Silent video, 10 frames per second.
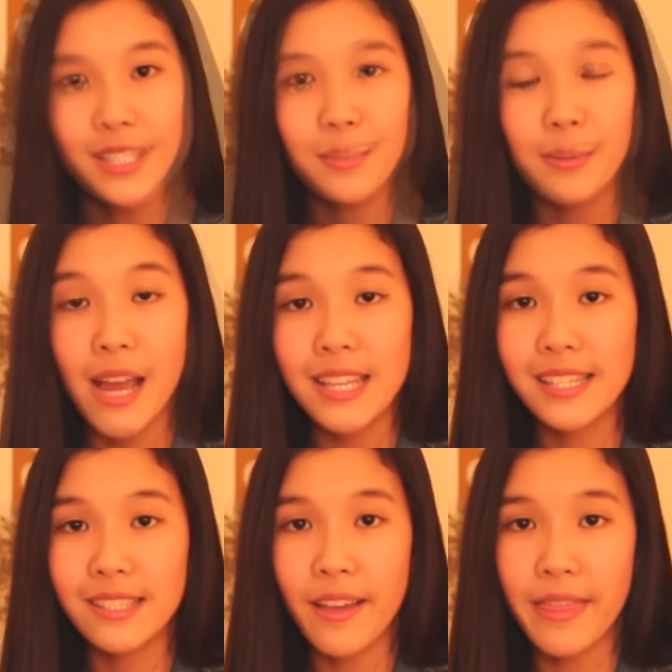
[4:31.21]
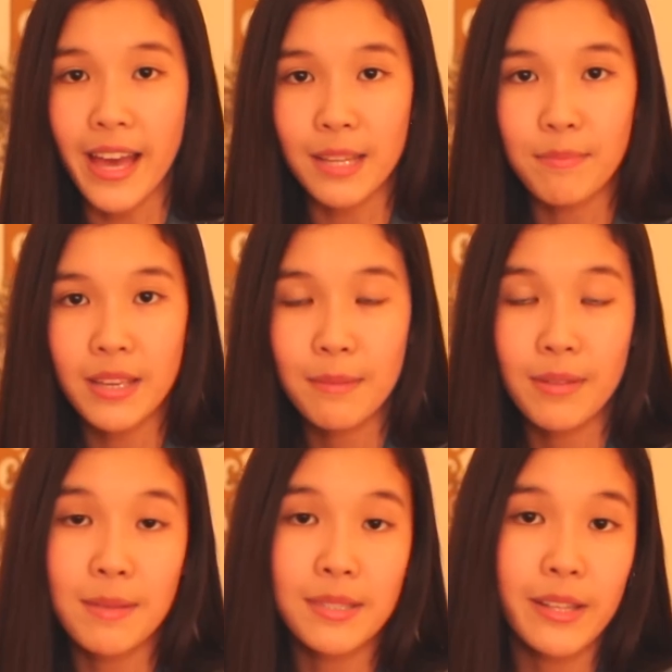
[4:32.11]
So the prize is not that big,
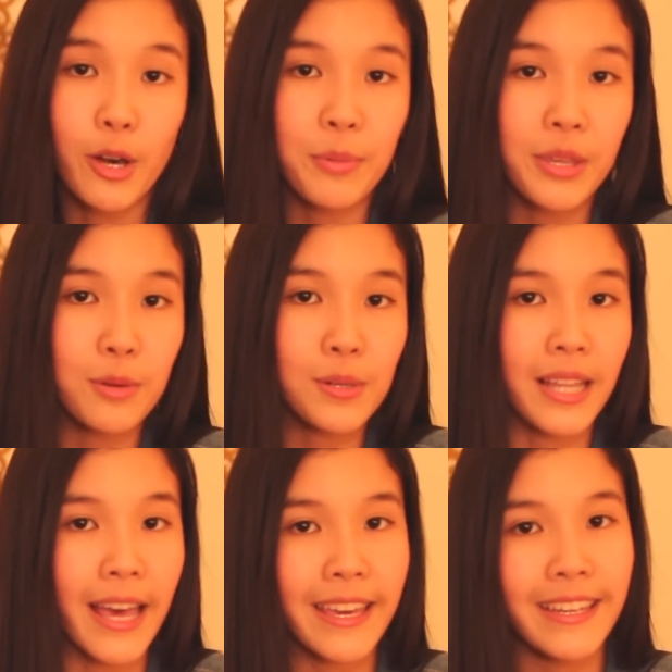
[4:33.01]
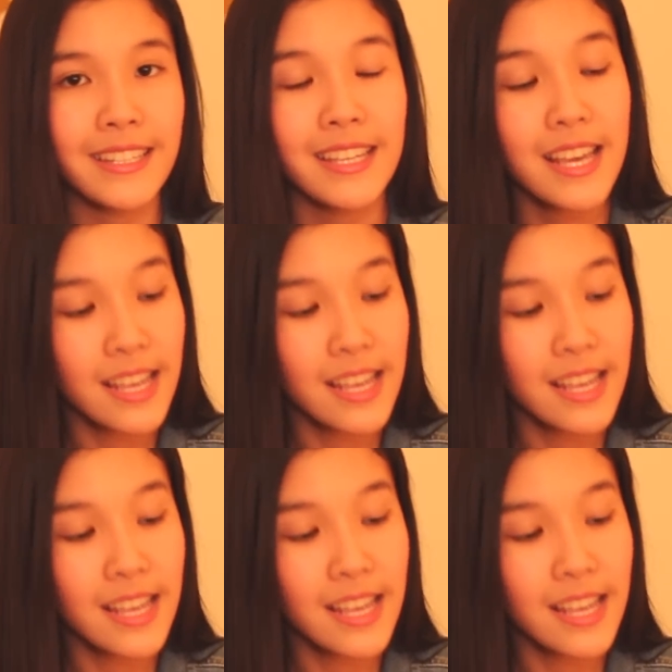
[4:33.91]
but I'm still hoping you will like it.